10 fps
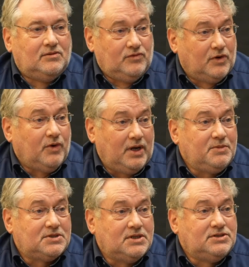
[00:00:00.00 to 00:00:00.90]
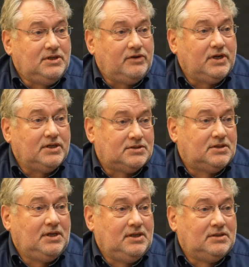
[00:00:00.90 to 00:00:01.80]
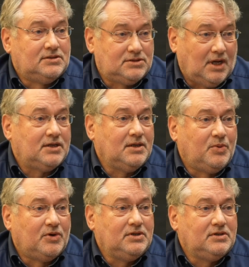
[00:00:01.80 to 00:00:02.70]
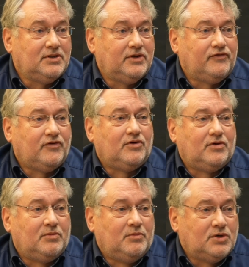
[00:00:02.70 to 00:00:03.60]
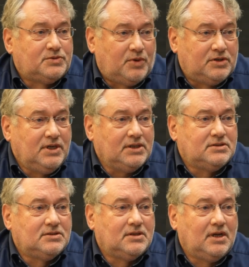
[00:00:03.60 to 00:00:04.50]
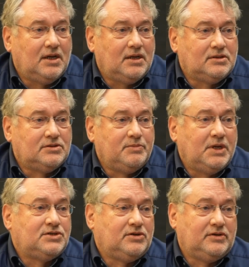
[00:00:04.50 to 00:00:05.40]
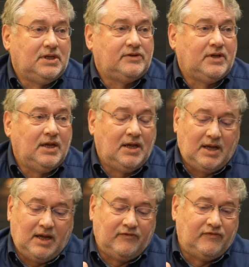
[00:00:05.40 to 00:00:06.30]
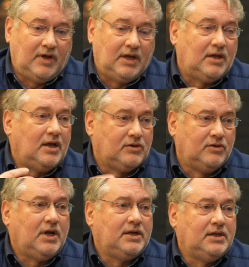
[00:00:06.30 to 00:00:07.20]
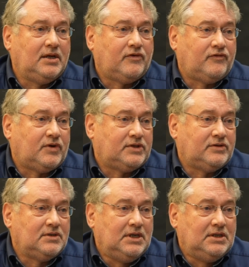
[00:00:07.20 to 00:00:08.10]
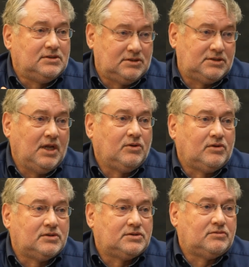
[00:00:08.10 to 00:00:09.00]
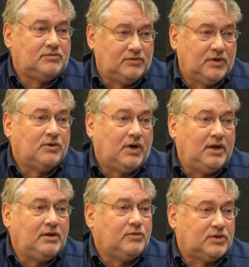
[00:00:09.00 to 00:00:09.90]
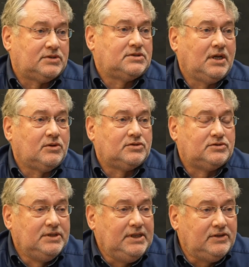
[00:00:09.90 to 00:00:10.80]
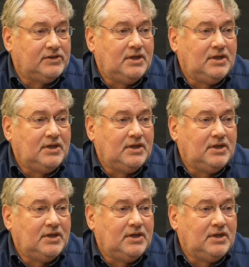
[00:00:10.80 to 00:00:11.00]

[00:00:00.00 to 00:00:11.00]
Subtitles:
Requirements engineering is the starting point for most projects to make sure that they have a good idea of what the stakeholders require, what the stakeholders need